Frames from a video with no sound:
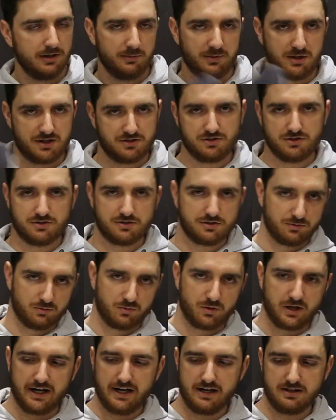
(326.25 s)
Plus just the
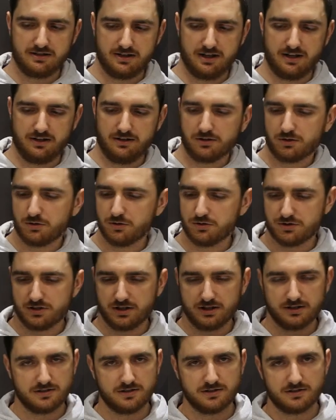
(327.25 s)
weight and the
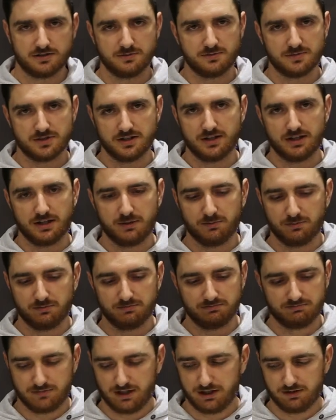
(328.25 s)
cushioning systems in them,
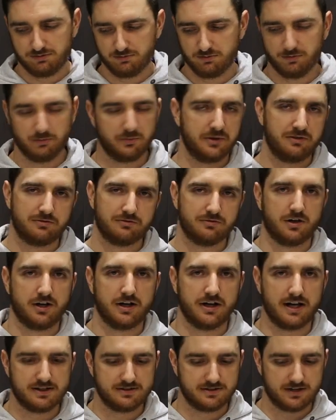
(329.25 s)
yeah, will be
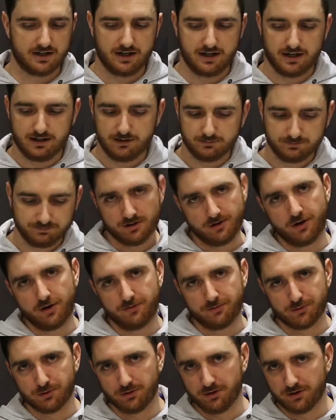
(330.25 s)
fine as they are. So
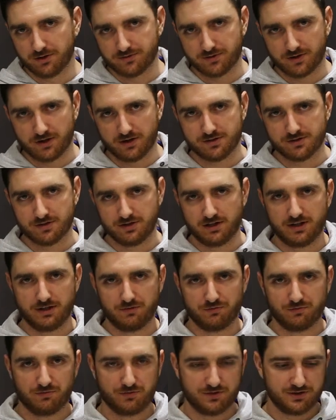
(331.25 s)
overall, as far as
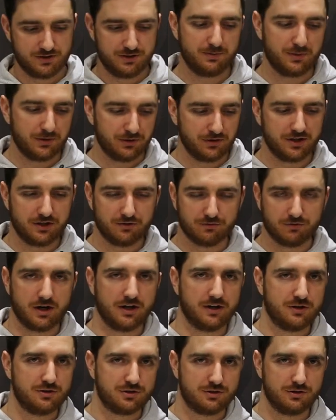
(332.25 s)
a stability
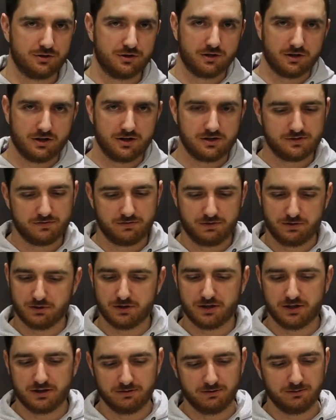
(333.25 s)
running shoe goes, if you
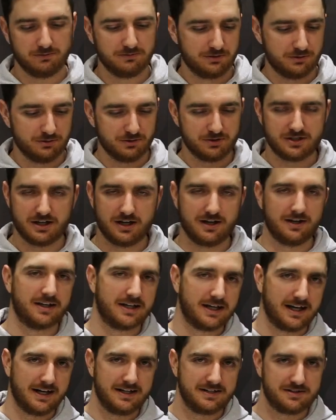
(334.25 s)
want to do a ton
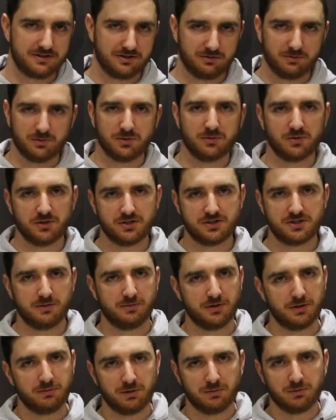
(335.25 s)
of Ks in them and want
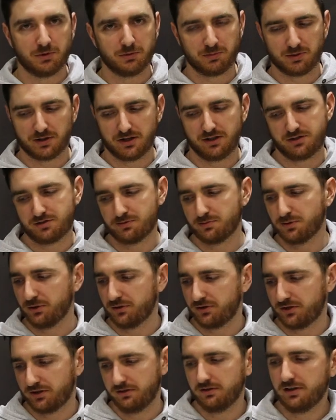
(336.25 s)
something a bit more
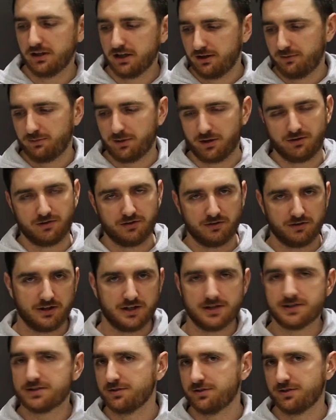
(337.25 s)
pleasurable than both of
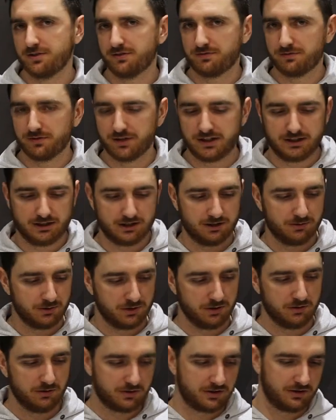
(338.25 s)
these on your feet, I
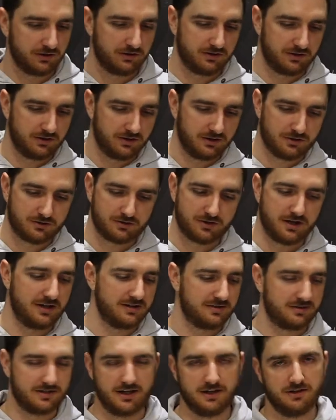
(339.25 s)
would look at the
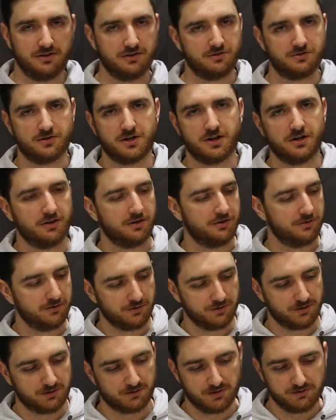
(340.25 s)
Transcend Adrenaline
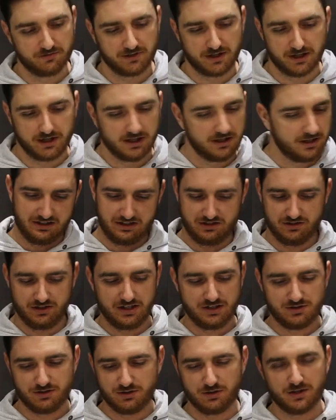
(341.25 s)
or the Ravenna. So
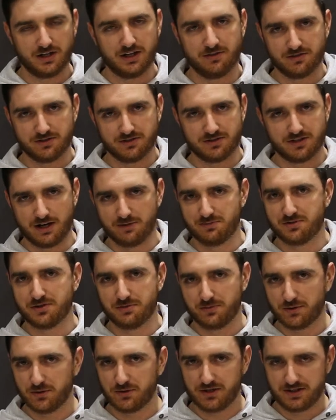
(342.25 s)
these do have the same
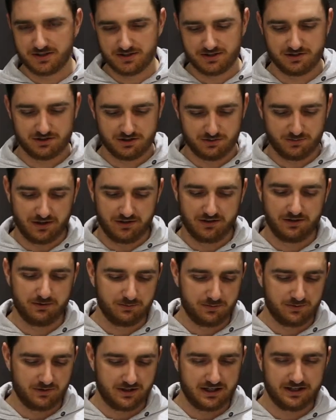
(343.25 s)
stability system in
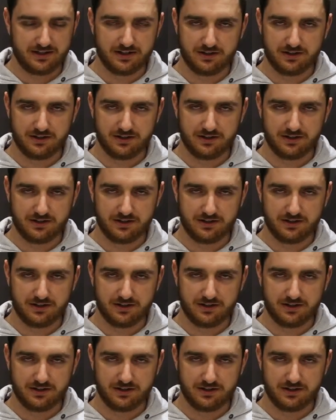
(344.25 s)
them.